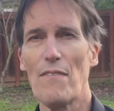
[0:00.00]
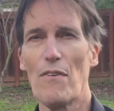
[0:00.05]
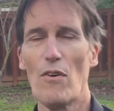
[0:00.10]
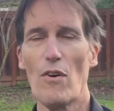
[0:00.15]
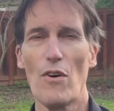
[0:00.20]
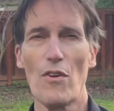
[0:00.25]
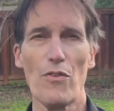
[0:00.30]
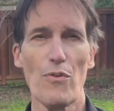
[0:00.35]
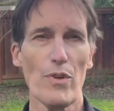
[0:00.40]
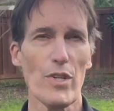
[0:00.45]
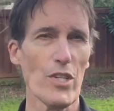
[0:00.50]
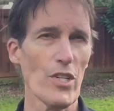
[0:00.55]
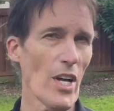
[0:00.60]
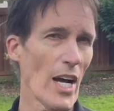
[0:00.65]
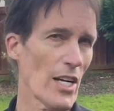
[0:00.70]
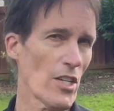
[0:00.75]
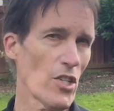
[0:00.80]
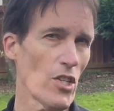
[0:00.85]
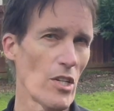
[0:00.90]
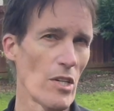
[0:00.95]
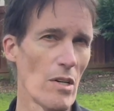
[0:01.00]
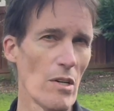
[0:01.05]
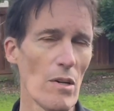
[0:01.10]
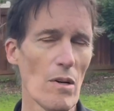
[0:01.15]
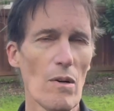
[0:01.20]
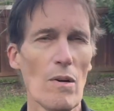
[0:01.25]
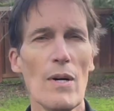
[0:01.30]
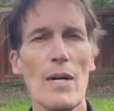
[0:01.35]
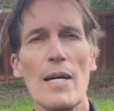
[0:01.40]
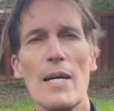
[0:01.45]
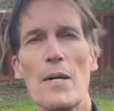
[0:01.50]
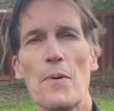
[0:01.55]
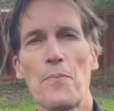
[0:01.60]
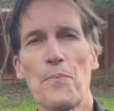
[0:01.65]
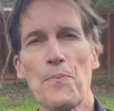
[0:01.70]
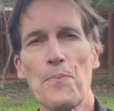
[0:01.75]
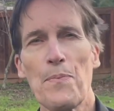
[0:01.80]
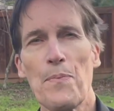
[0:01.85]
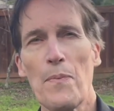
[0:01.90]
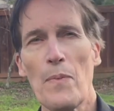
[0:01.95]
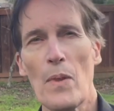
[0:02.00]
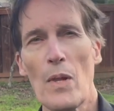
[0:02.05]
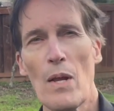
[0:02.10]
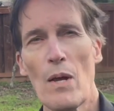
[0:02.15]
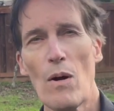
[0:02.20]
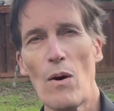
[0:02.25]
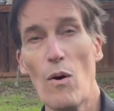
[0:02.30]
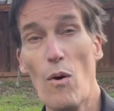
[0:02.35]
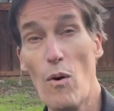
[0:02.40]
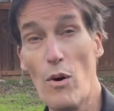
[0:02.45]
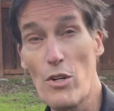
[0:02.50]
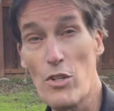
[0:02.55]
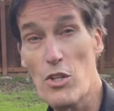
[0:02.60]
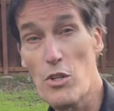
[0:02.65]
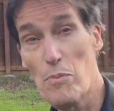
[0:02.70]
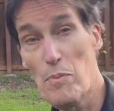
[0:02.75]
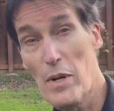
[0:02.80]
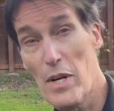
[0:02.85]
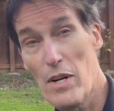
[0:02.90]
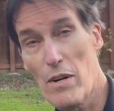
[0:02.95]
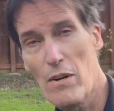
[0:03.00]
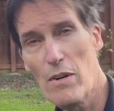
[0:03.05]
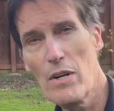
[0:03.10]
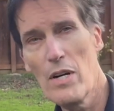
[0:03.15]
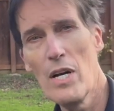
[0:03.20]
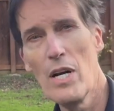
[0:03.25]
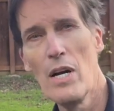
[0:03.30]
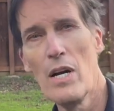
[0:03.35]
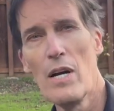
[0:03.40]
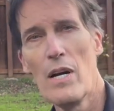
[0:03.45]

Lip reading: or a 3 sectional or a spear